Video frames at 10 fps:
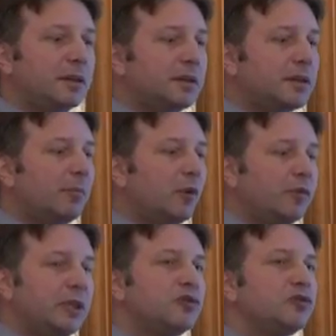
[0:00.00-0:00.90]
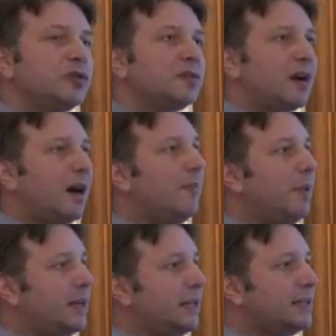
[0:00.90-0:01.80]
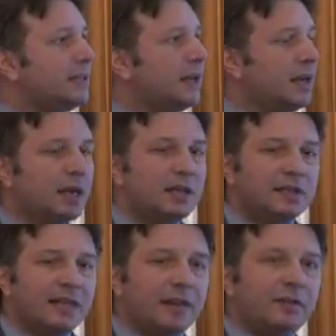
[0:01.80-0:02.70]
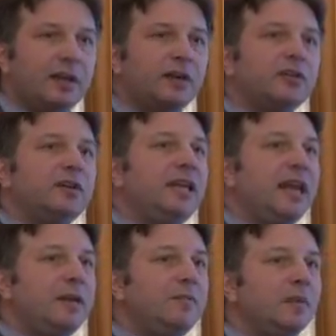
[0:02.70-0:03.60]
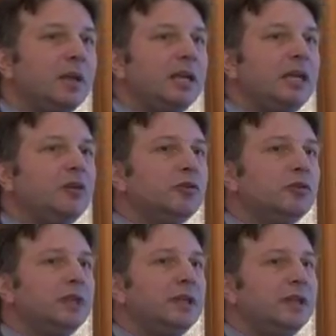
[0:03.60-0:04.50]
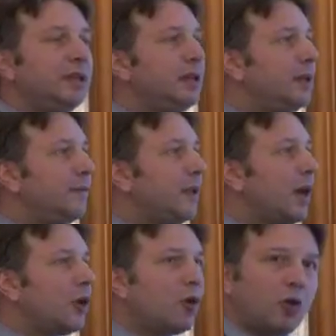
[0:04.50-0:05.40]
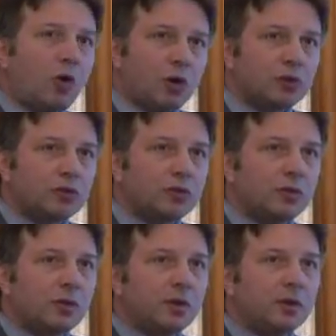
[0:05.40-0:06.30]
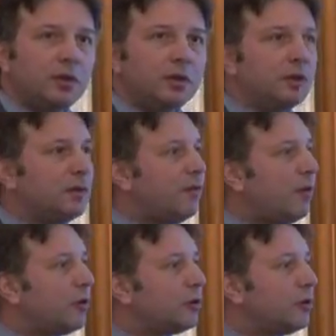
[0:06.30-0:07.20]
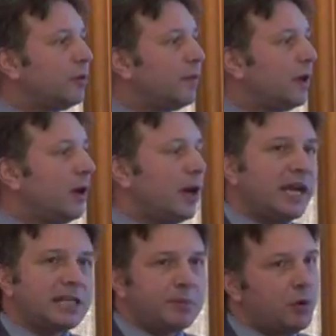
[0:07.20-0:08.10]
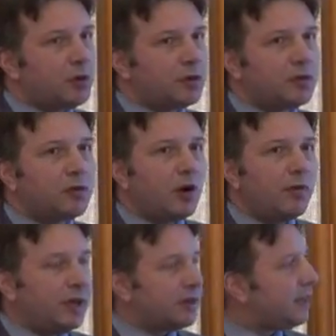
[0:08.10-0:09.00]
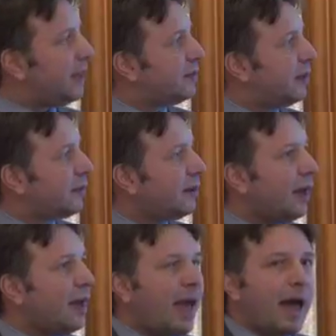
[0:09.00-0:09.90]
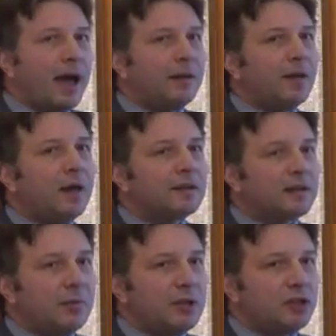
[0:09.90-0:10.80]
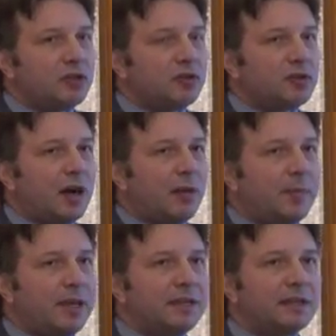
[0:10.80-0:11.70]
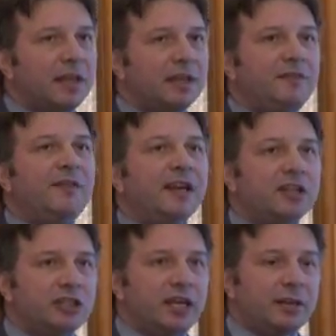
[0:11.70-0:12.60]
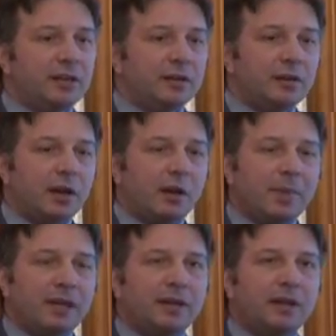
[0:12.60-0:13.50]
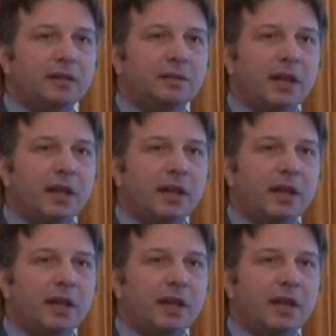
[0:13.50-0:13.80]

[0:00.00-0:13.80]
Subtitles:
some of the insurance companies sent their claim, including the cost for the experts, surveyors, etc. And some insurance companies differentiated material